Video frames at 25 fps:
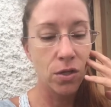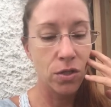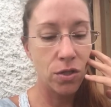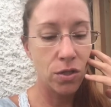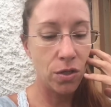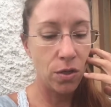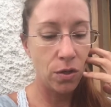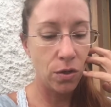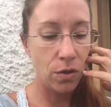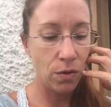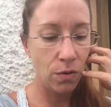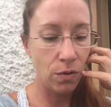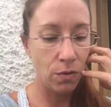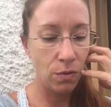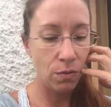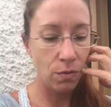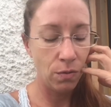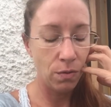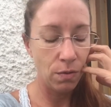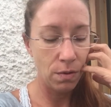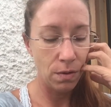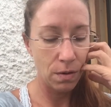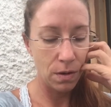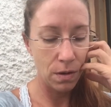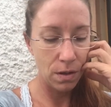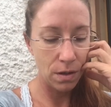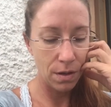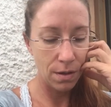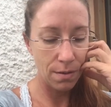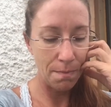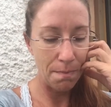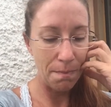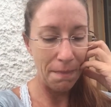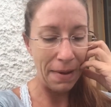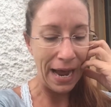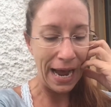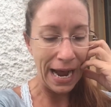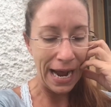to
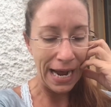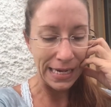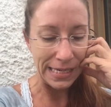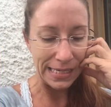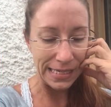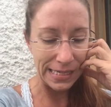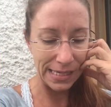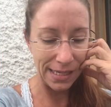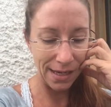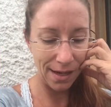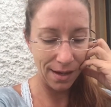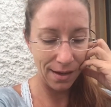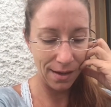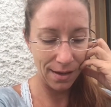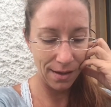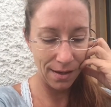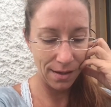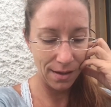mask